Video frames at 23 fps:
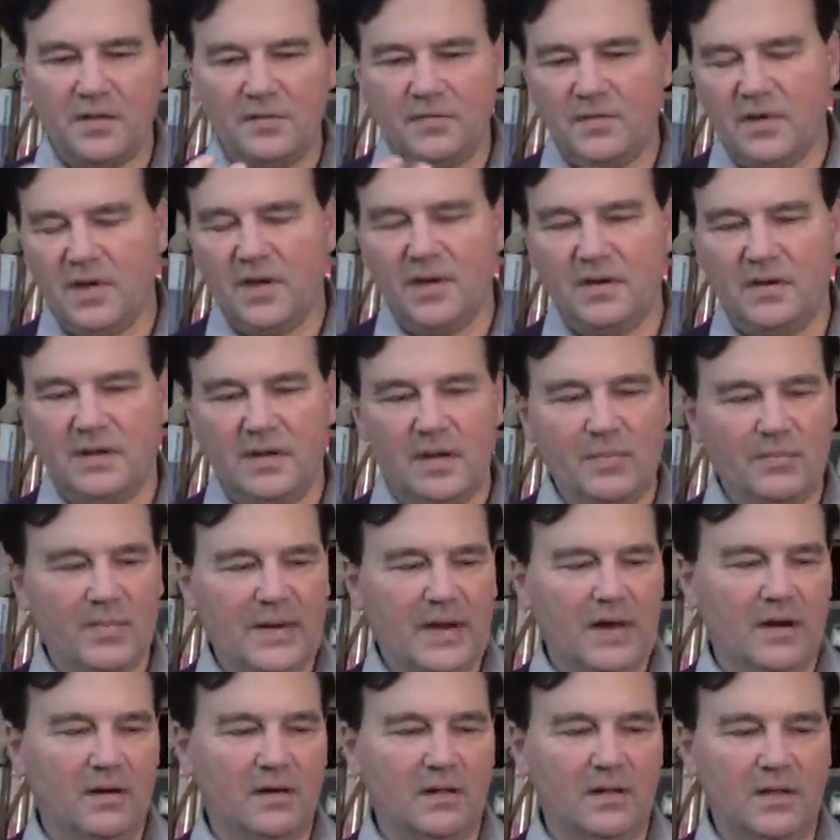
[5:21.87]
You've got a
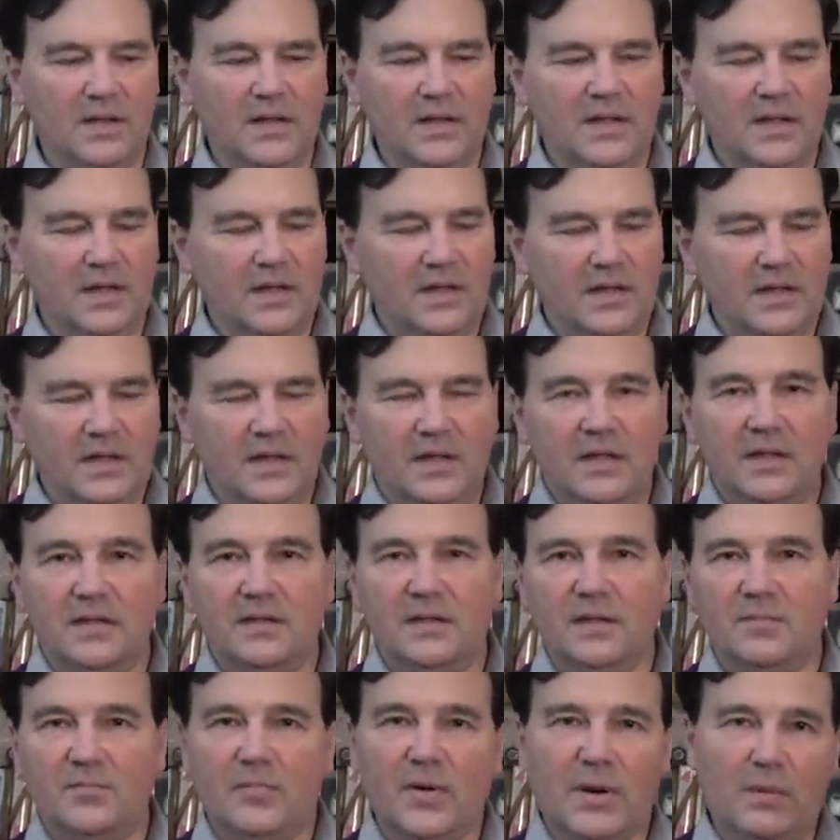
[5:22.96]
barrel
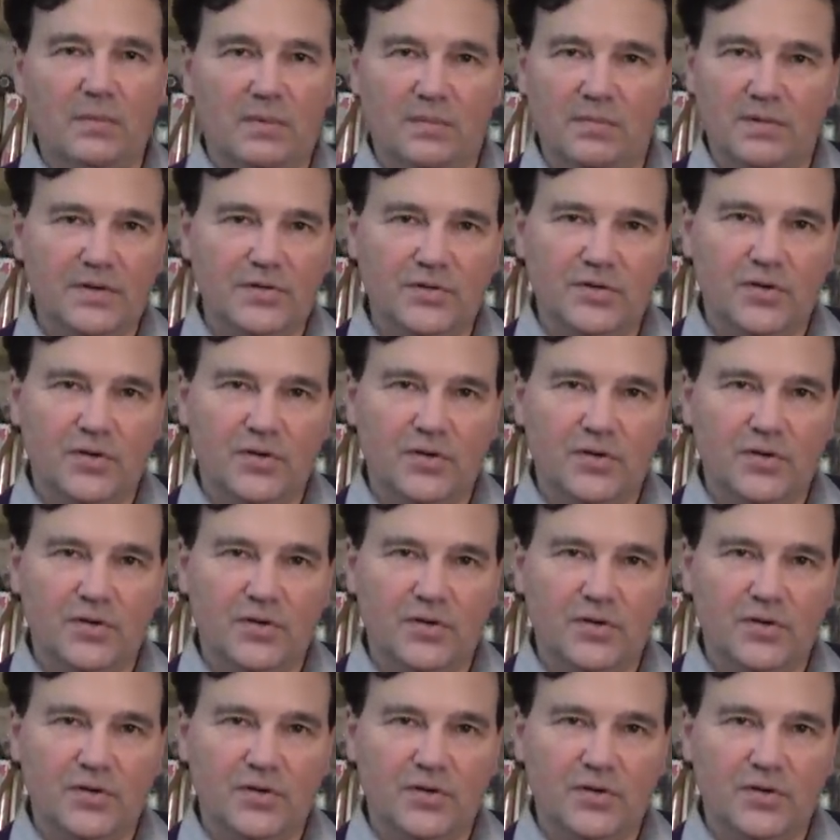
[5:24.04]
that probably